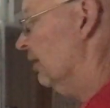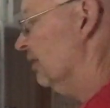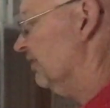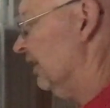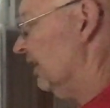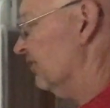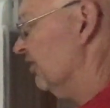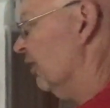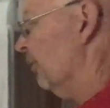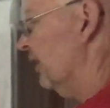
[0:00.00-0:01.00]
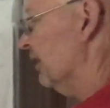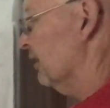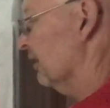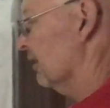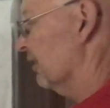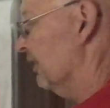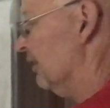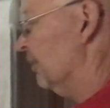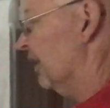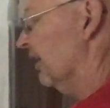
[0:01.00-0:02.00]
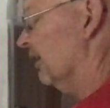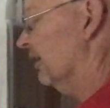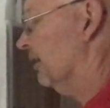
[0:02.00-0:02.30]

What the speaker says: Say I start right here. Think about it.